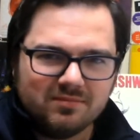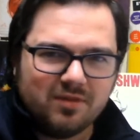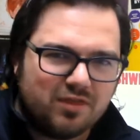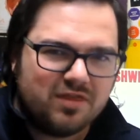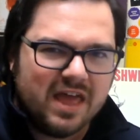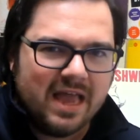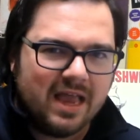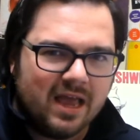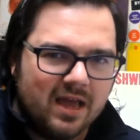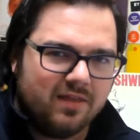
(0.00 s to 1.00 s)

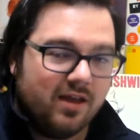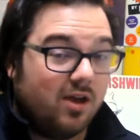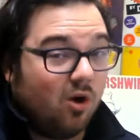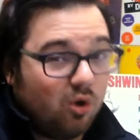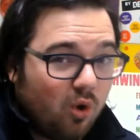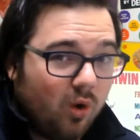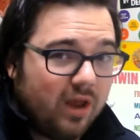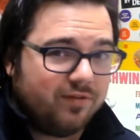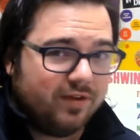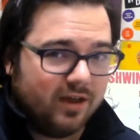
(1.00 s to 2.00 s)
thing that you hold
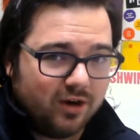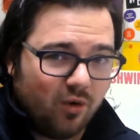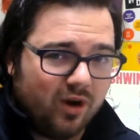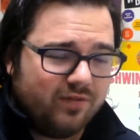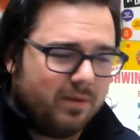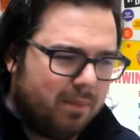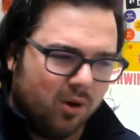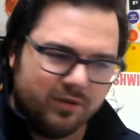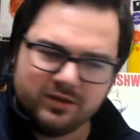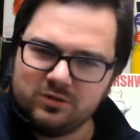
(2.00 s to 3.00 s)
gravy in, a gravy
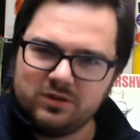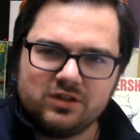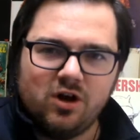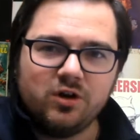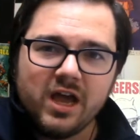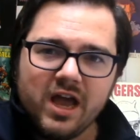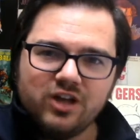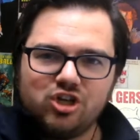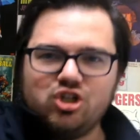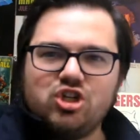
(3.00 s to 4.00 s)
boat, that's called, and
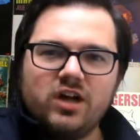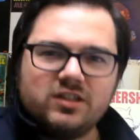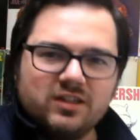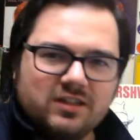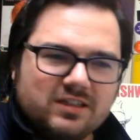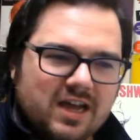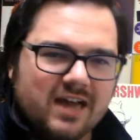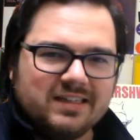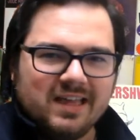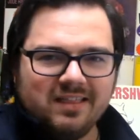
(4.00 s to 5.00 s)
she chucks it at this
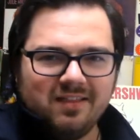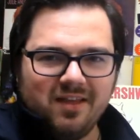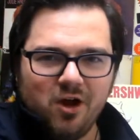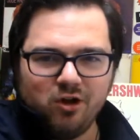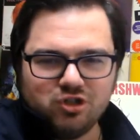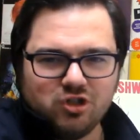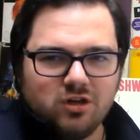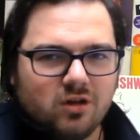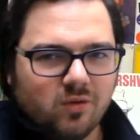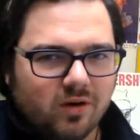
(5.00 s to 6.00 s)
guy's head, and then they all chuck
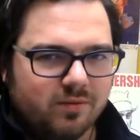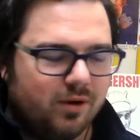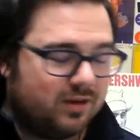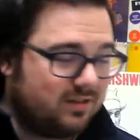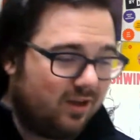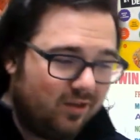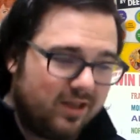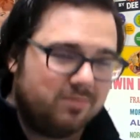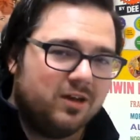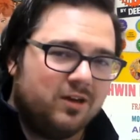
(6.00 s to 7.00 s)
the gravy boat, because they all
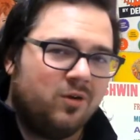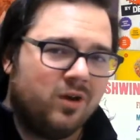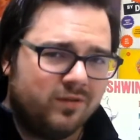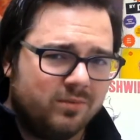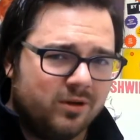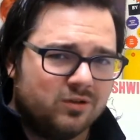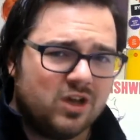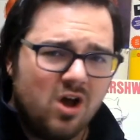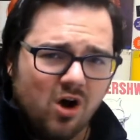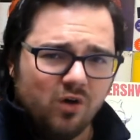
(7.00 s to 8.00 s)
keep getting gravy boats,
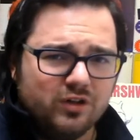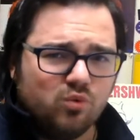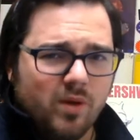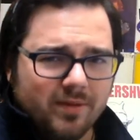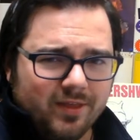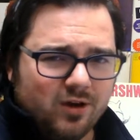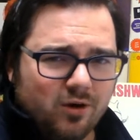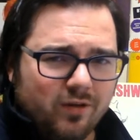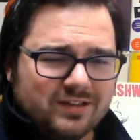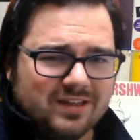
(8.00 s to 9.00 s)
all these women that go
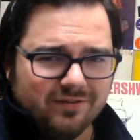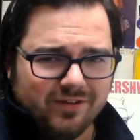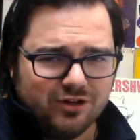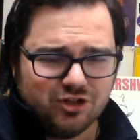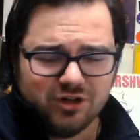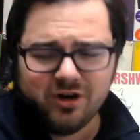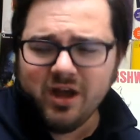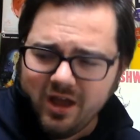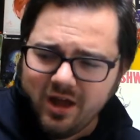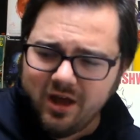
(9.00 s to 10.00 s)
to this convention.
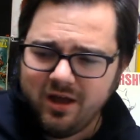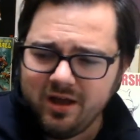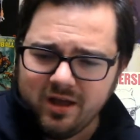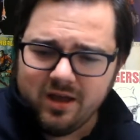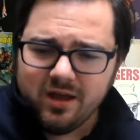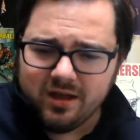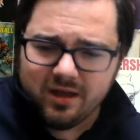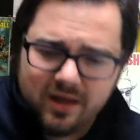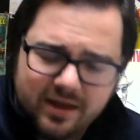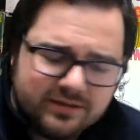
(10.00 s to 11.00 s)

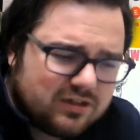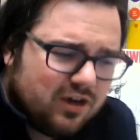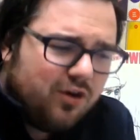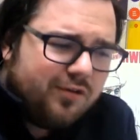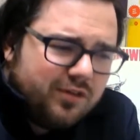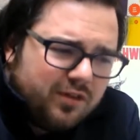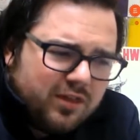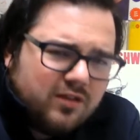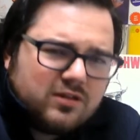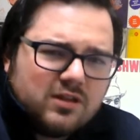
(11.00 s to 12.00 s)
And so
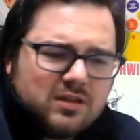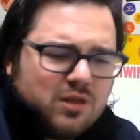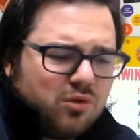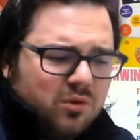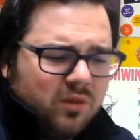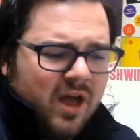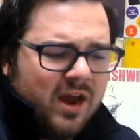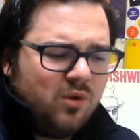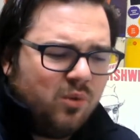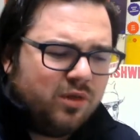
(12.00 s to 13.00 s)
the through
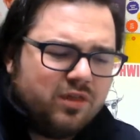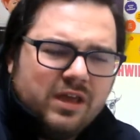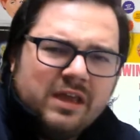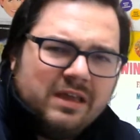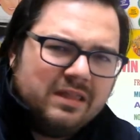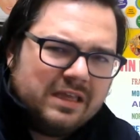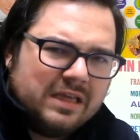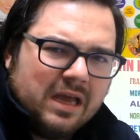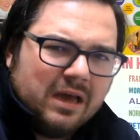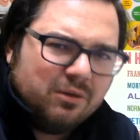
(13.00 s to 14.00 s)
line with
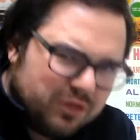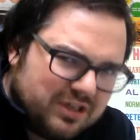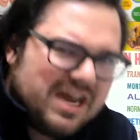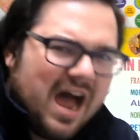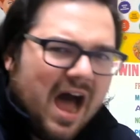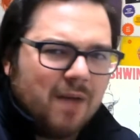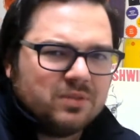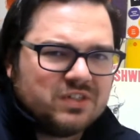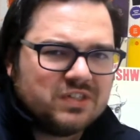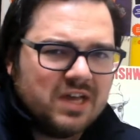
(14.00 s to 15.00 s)
the
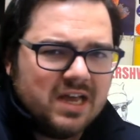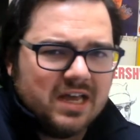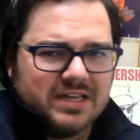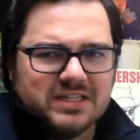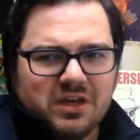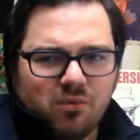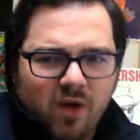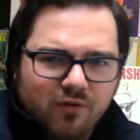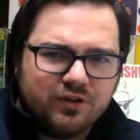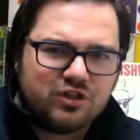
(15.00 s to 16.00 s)
tops is that
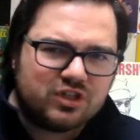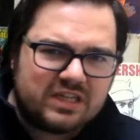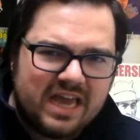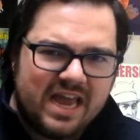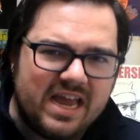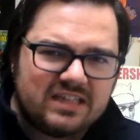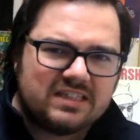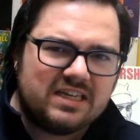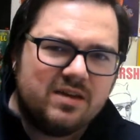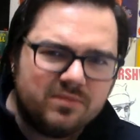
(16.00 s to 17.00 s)
Ralphie just can't
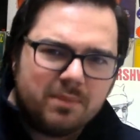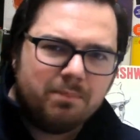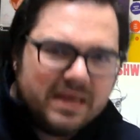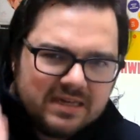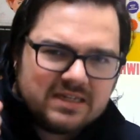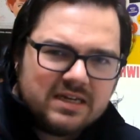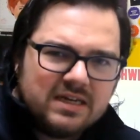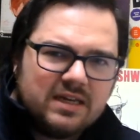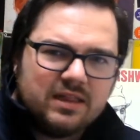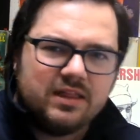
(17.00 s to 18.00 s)
seem to beat
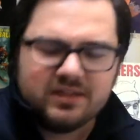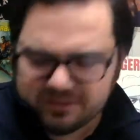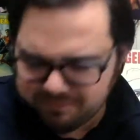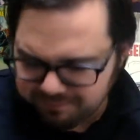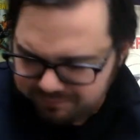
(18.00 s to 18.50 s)
this